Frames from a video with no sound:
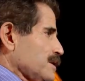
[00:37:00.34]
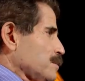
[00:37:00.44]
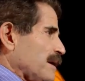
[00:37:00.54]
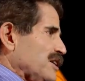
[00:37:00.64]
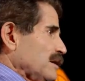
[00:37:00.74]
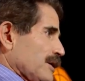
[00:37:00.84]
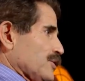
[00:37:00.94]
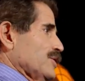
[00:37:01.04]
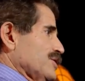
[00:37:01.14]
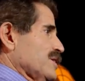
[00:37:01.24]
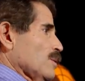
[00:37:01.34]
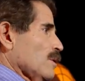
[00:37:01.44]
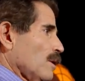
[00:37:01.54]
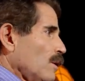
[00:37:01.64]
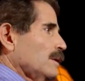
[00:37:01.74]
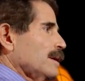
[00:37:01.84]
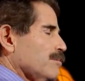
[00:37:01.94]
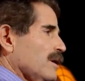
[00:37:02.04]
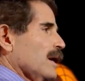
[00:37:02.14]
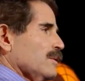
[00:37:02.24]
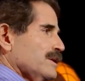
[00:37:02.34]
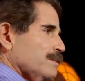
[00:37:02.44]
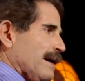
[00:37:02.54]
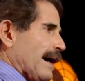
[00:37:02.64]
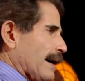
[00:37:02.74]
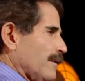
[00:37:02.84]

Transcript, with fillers: the special interests that were holding progress back.